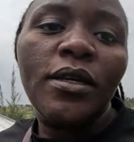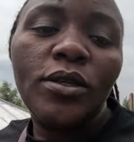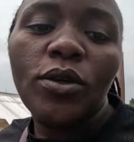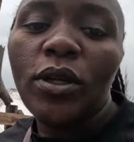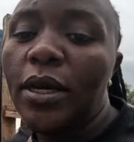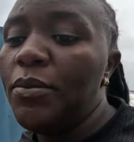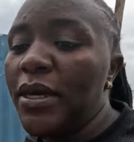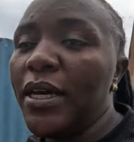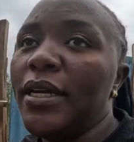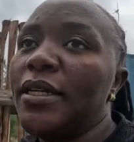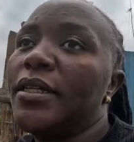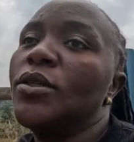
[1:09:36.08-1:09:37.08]
So let me
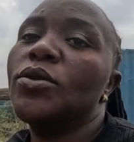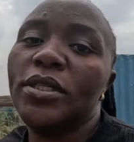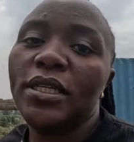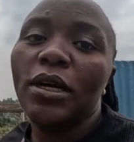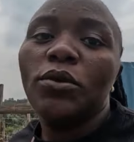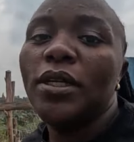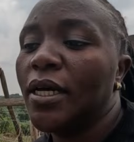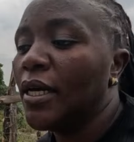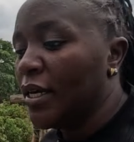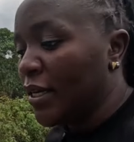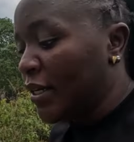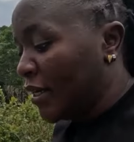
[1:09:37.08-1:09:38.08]
head to town.
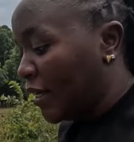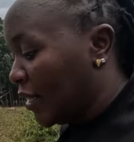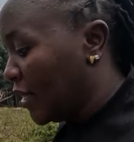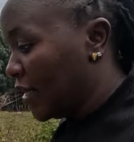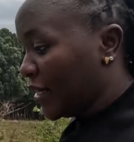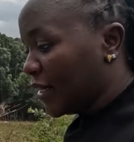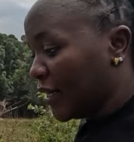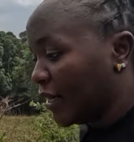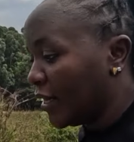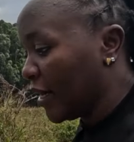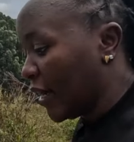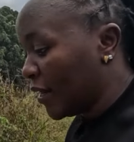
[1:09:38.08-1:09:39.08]
Then,
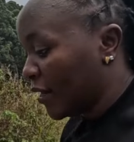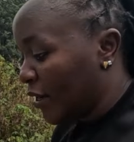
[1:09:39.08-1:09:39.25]
yeah.